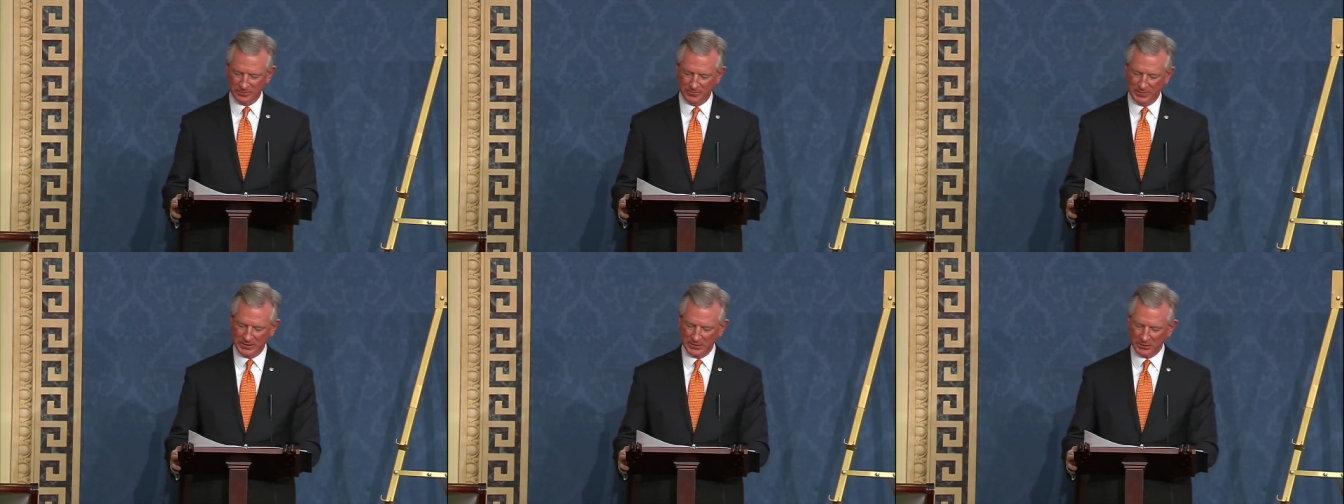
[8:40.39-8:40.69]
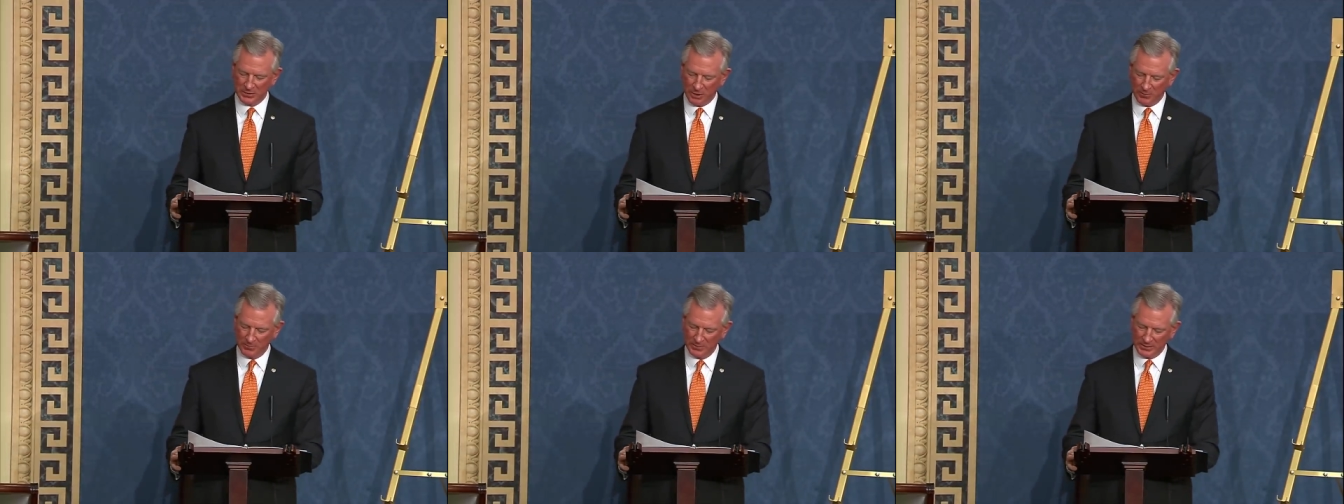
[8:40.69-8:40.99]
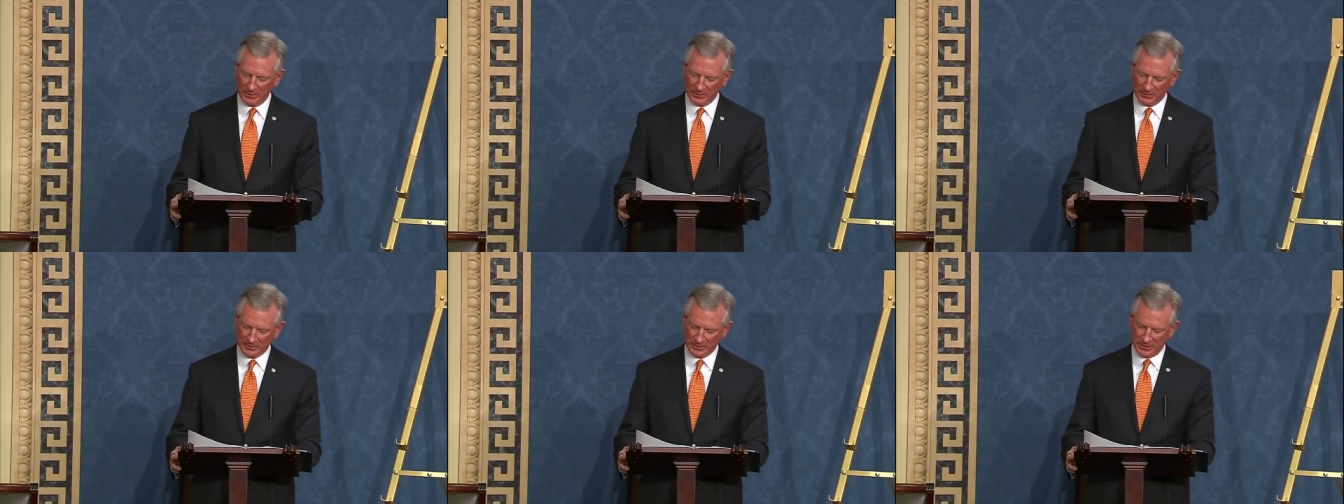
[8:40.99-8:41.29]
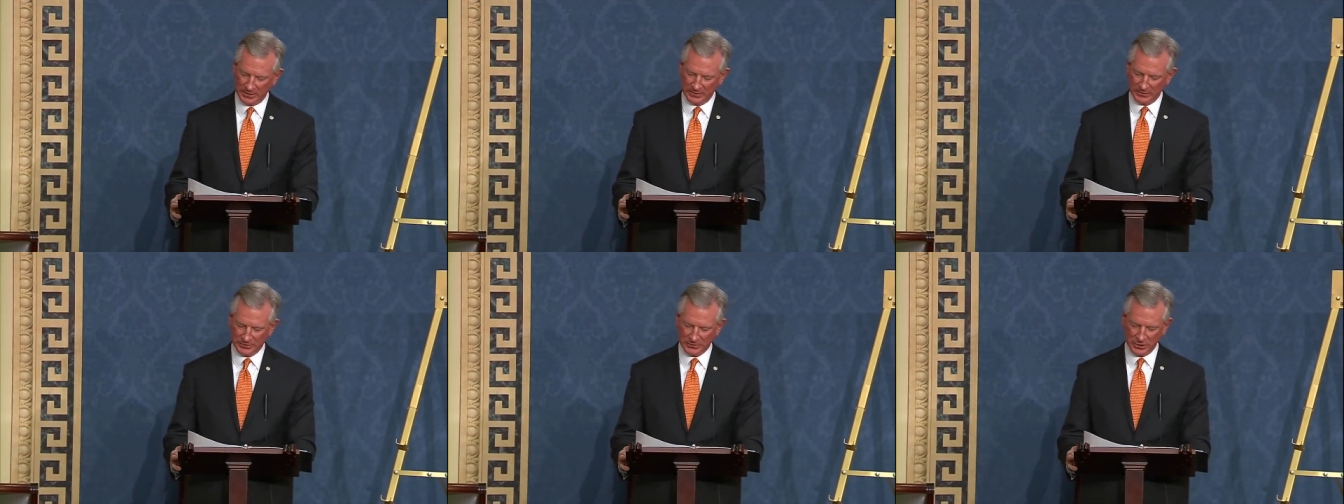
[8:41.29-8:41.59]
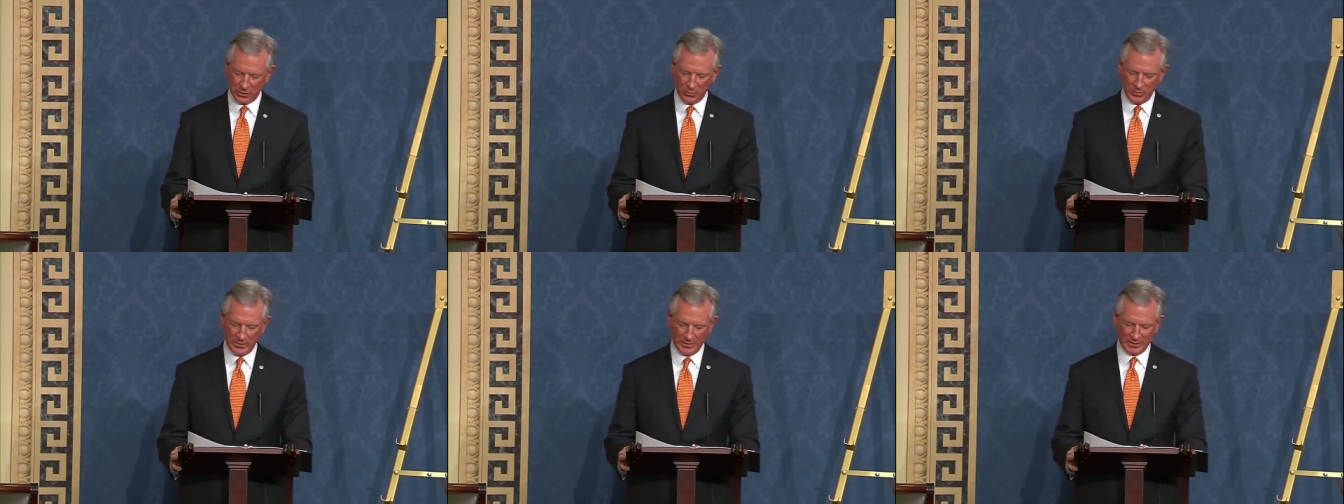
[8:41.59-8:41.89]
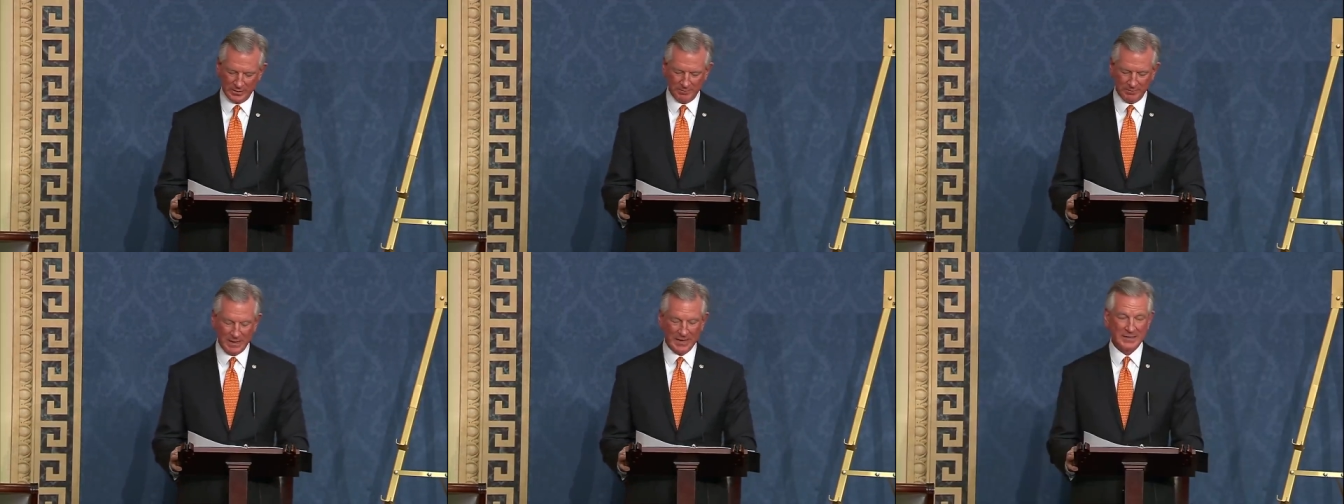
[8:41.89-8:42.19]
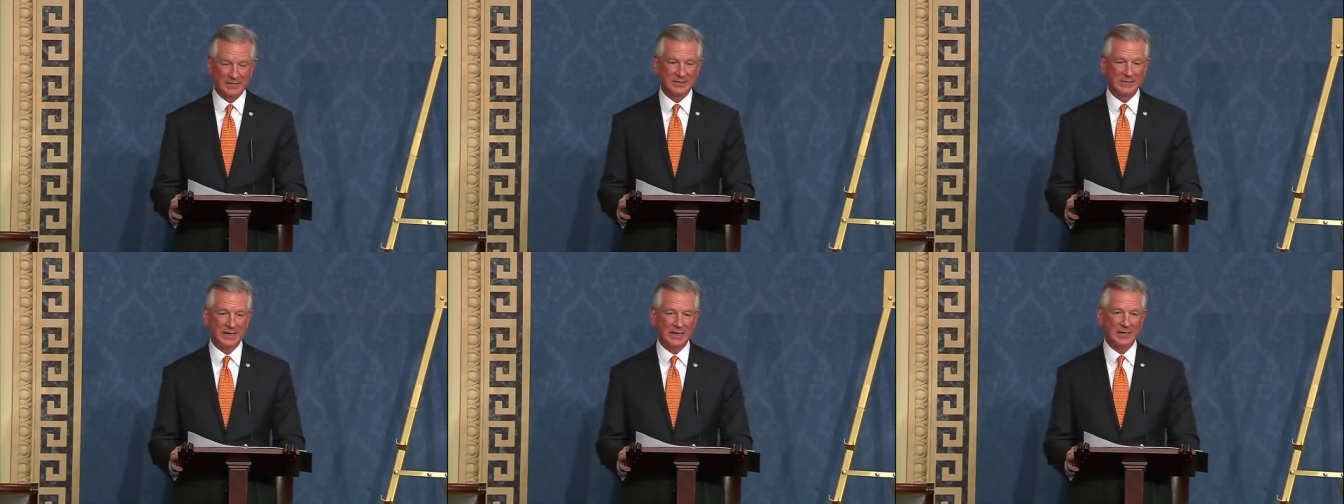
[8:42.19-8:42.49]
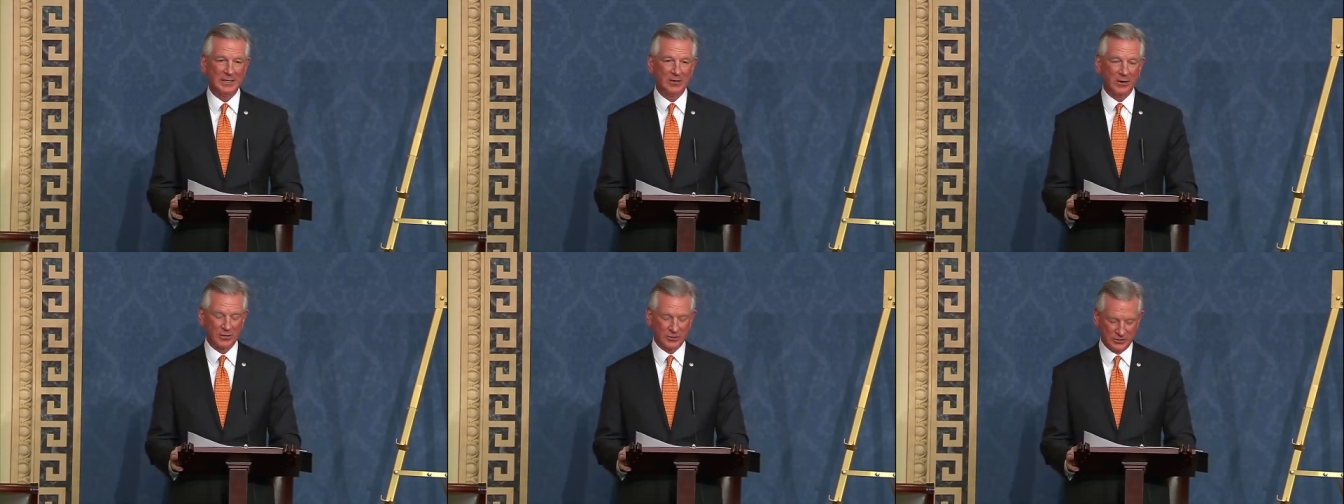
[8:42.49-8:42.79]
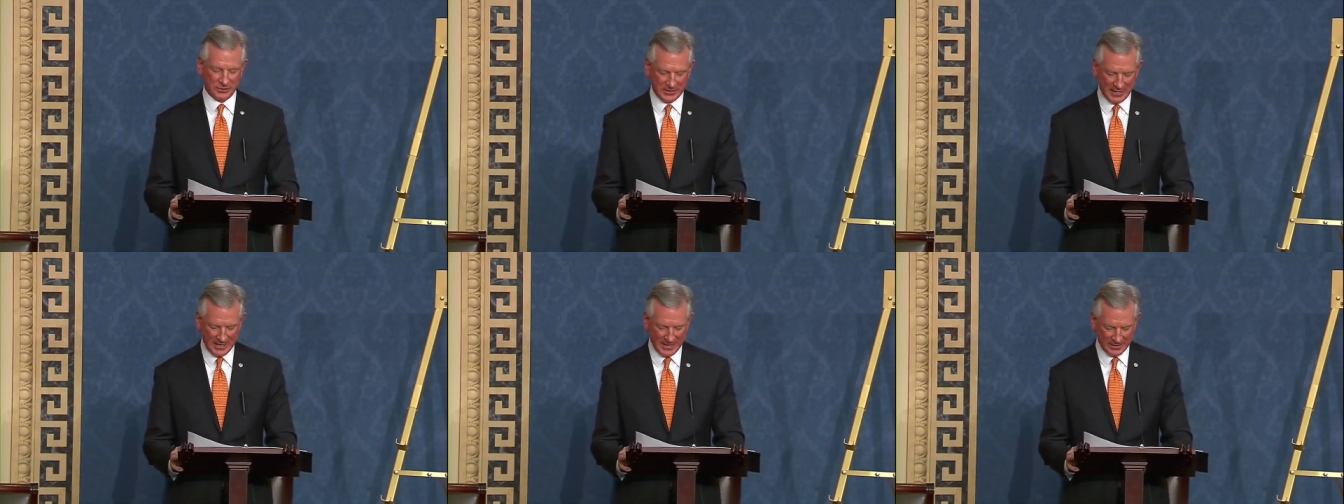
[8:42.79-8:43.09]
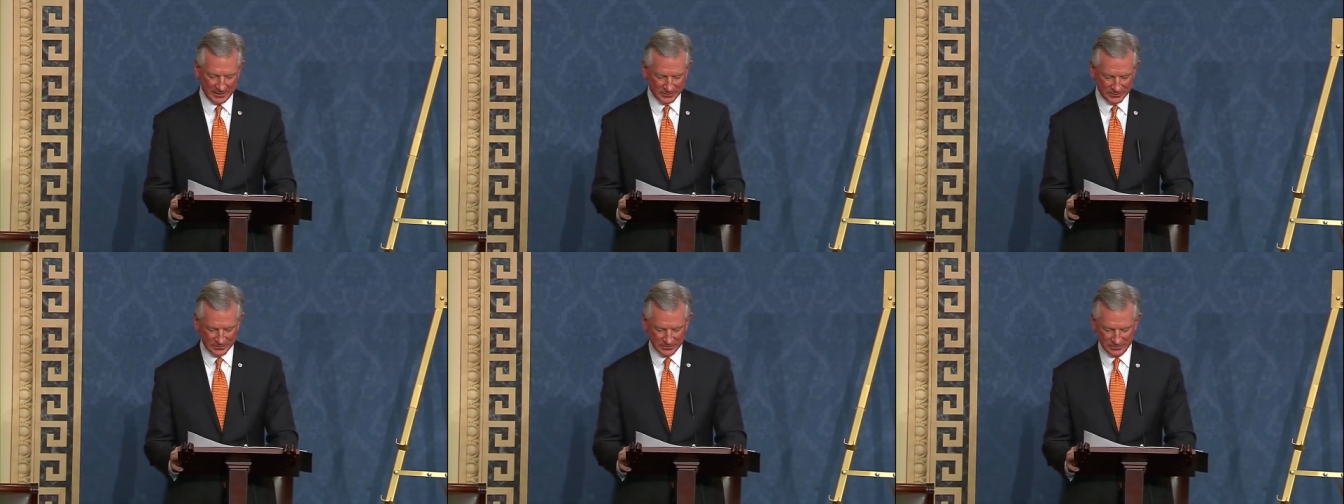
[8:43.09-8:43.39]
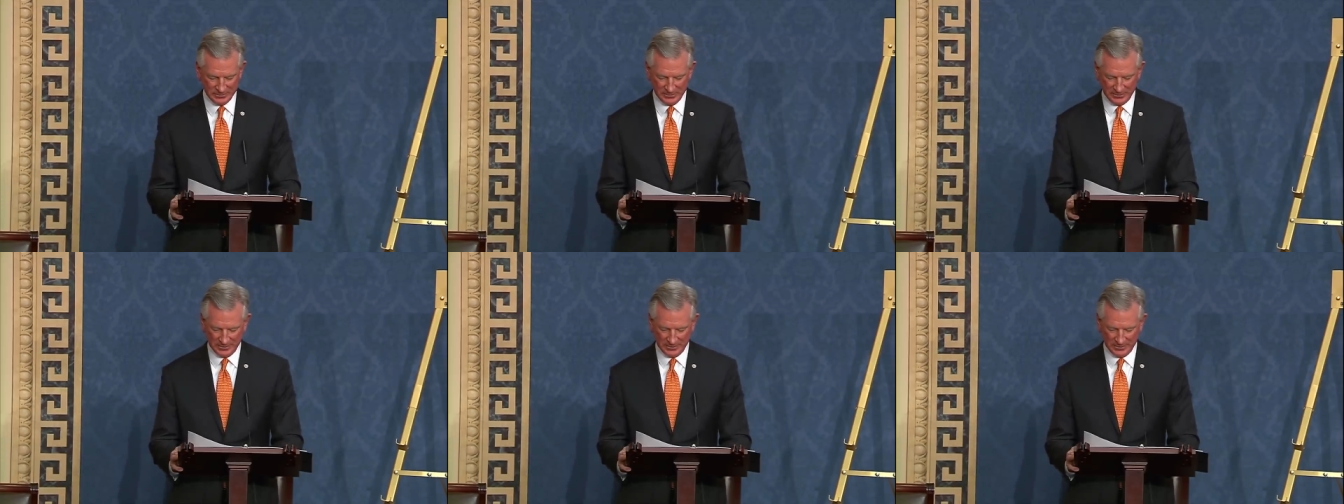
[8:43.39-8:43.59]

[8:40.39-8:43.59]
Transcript: build our military so we can maintain our status